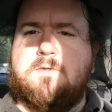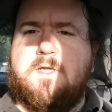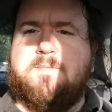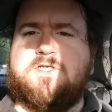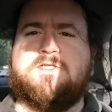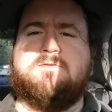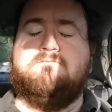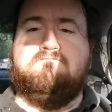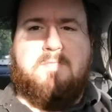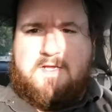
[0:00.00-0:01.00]
let me just
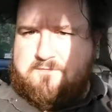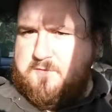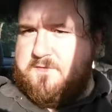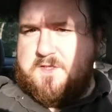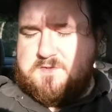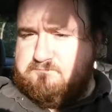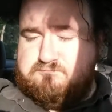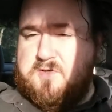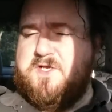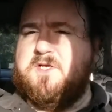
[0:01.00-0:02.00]
make a few things
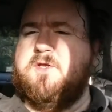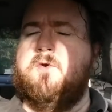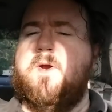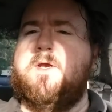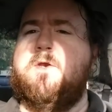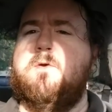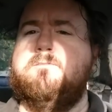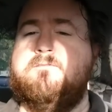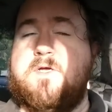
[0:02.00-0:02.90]
pretty clear right here,